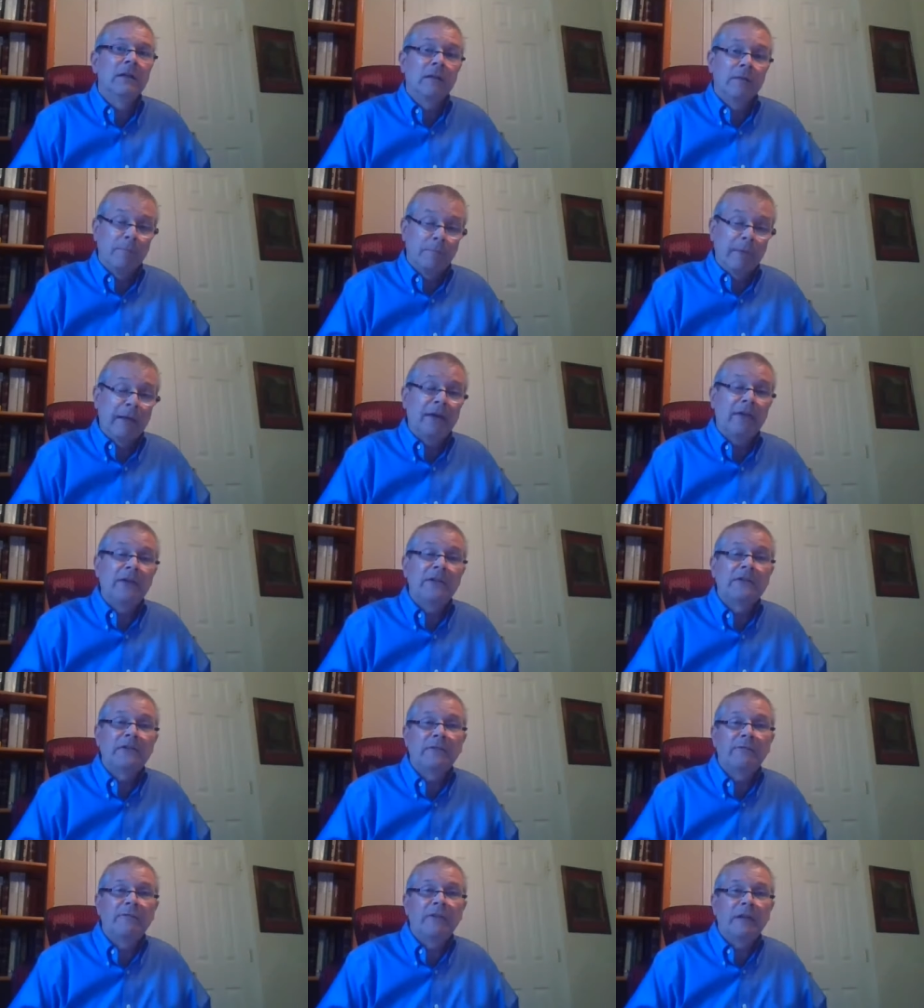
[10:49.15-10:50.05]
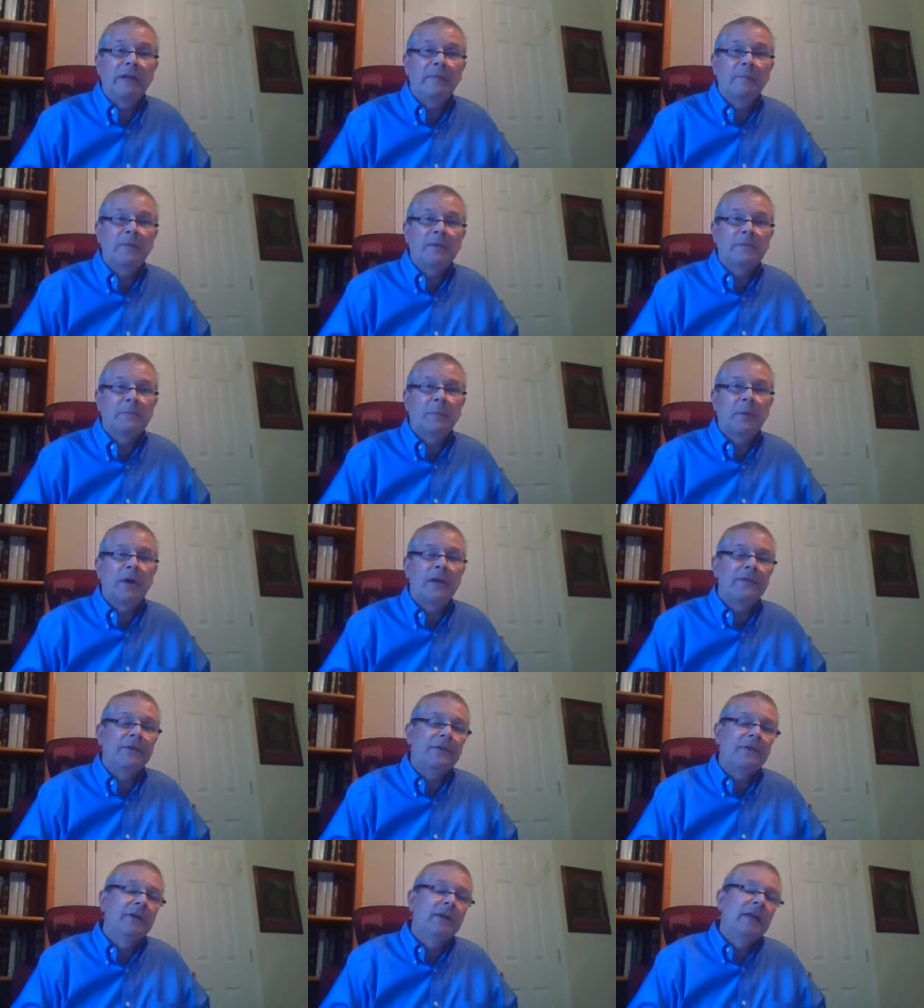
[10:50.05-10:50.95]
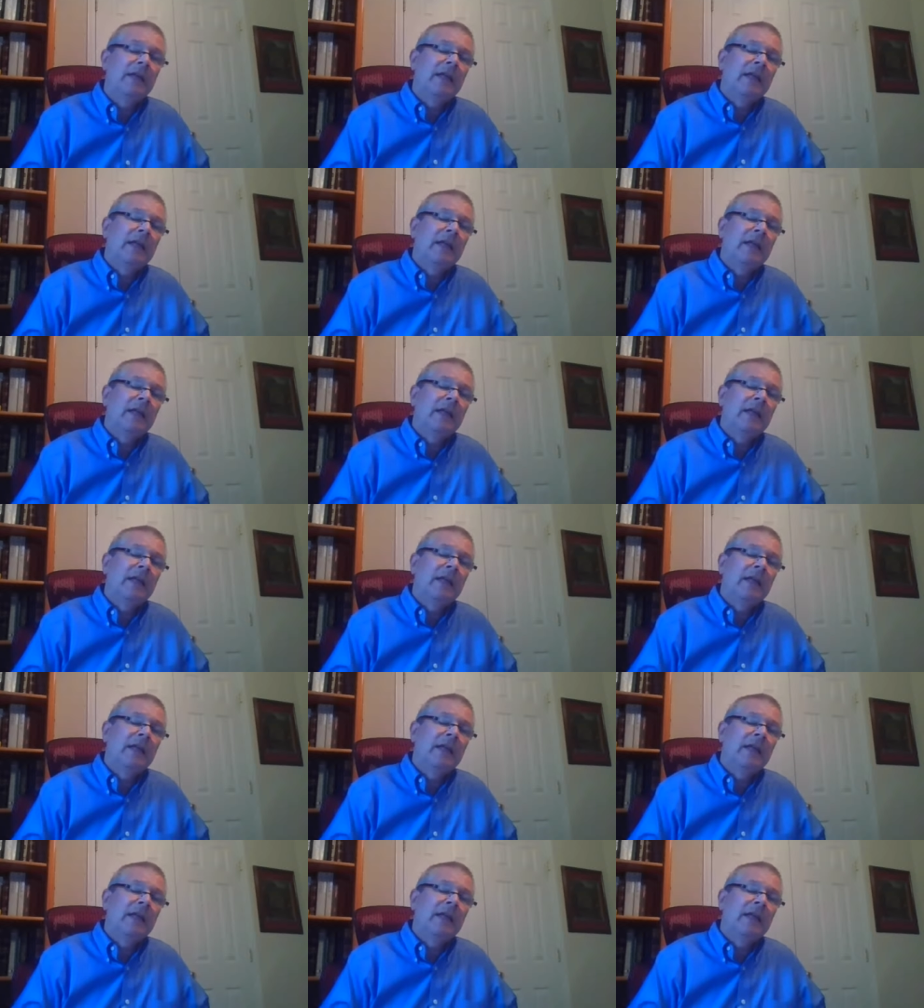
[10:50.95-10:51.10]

married to Philip, his brother.